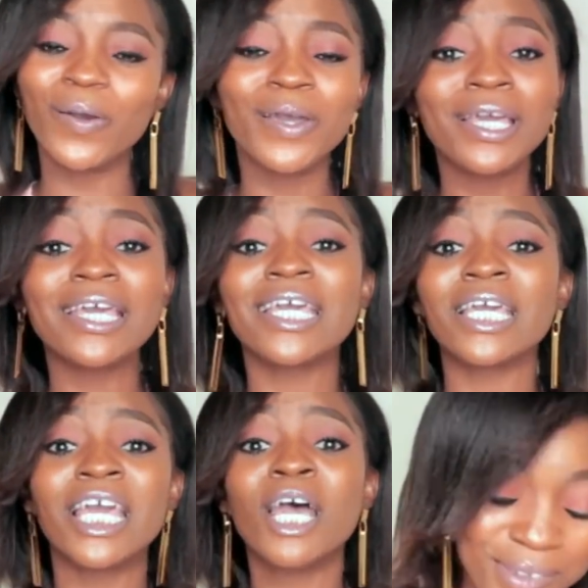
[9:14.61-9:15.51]

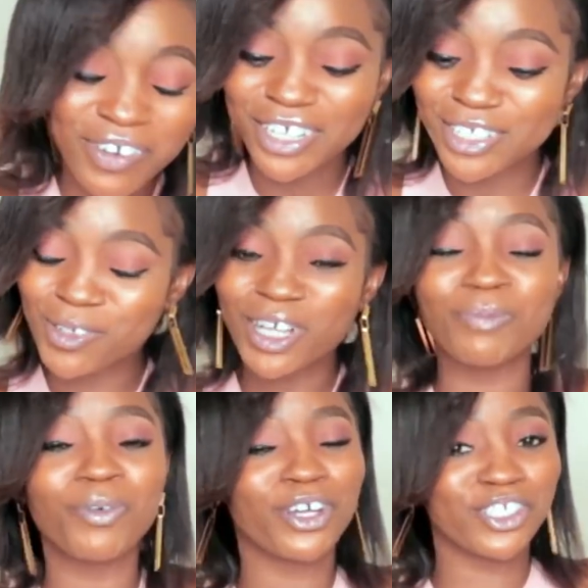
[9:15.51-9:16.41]
Hey, before you judge
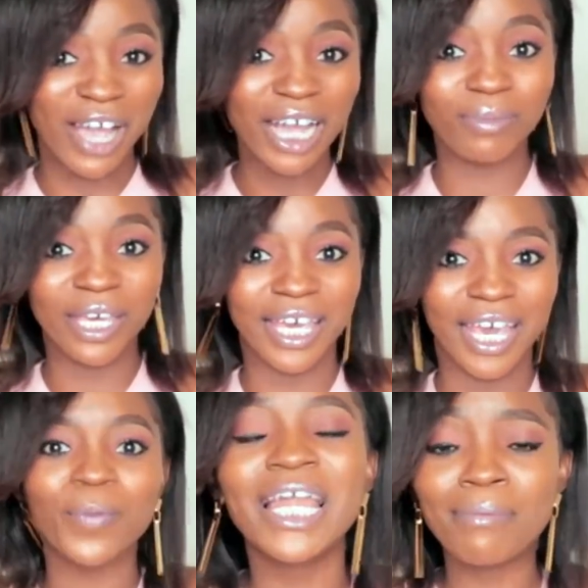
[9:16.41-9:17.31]
me or drag me
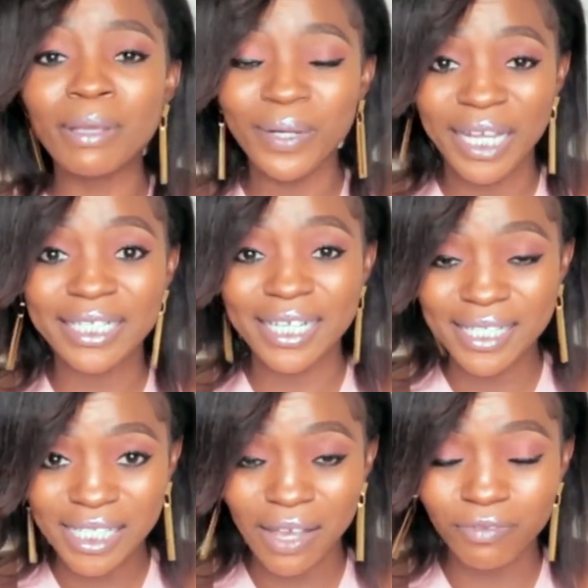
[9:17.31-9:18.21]
here, let me play the
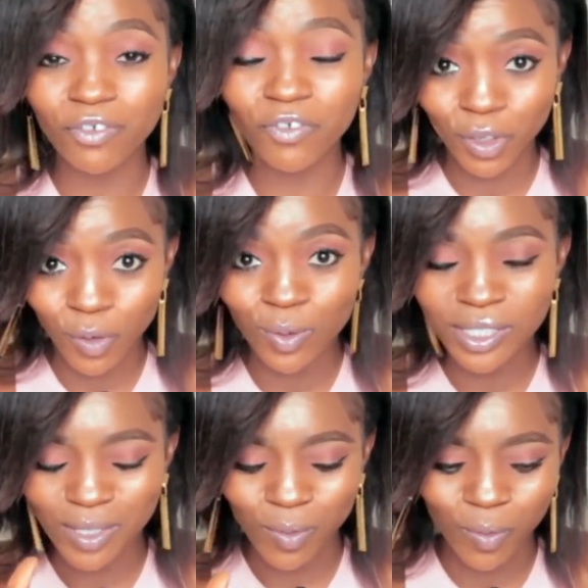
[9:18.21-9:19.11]
interview for you
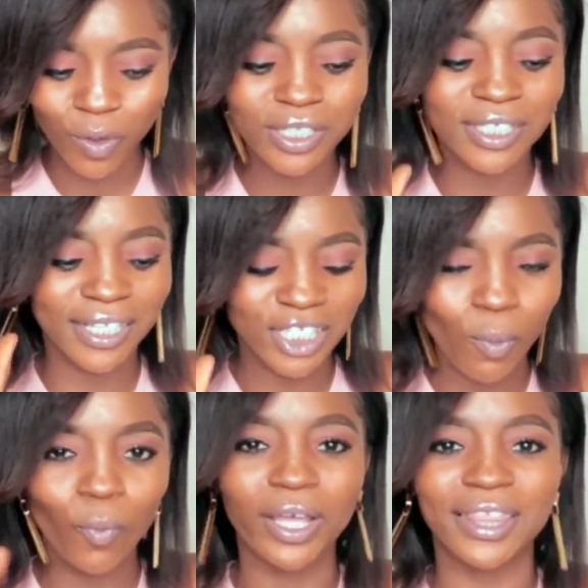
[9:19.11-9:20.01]
to watch. Then
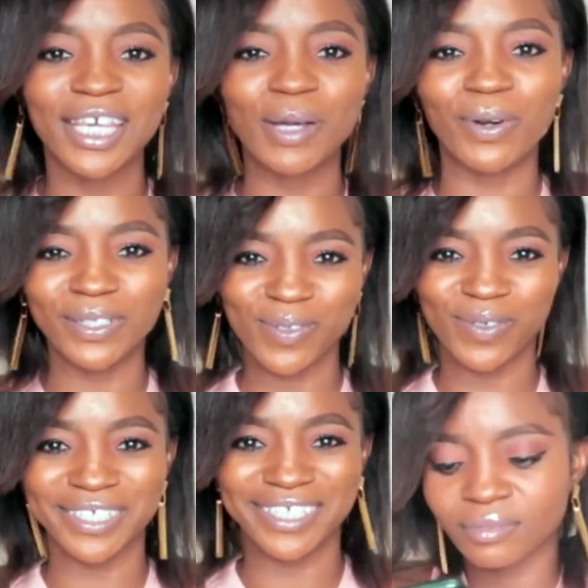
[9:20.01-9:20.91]
tell me what you think about this one.